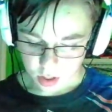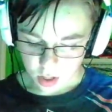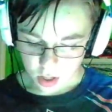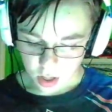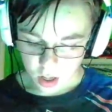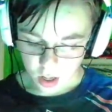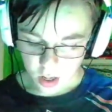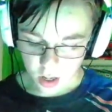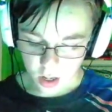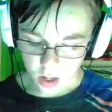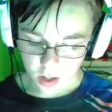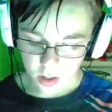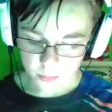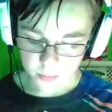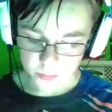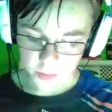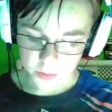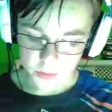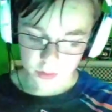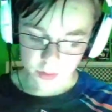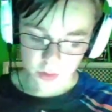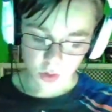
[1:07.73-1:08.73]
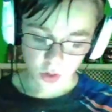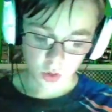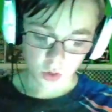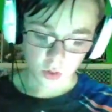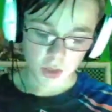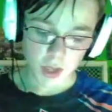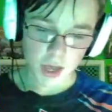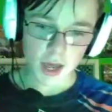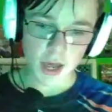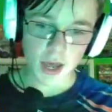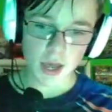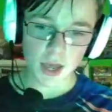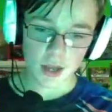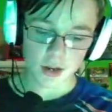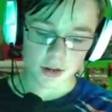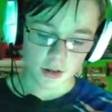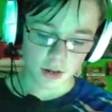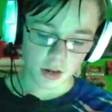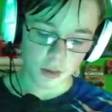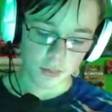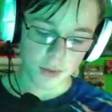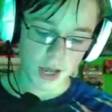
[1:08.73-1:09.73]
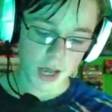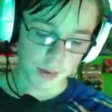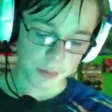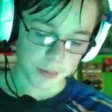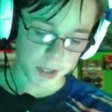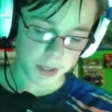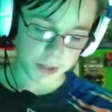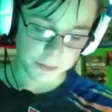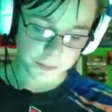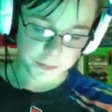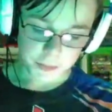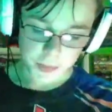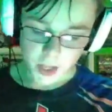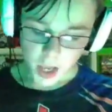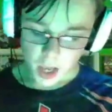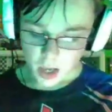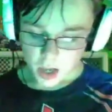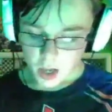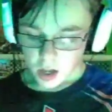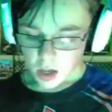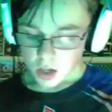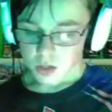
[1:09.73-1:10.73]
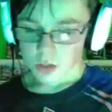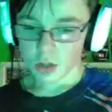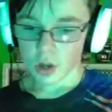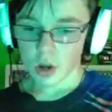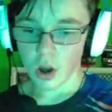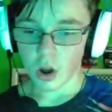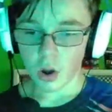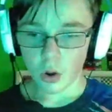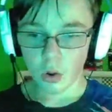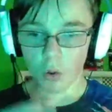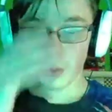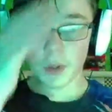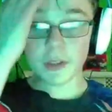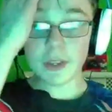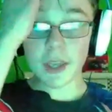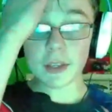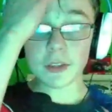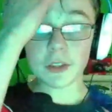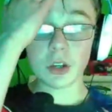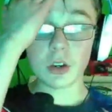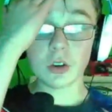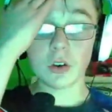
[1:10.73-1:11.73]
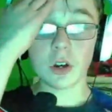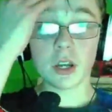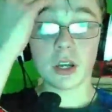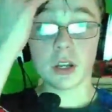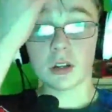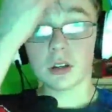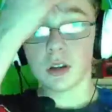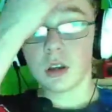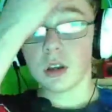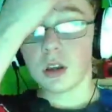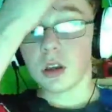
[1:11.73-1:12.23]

So that ended up happening. So we take the green.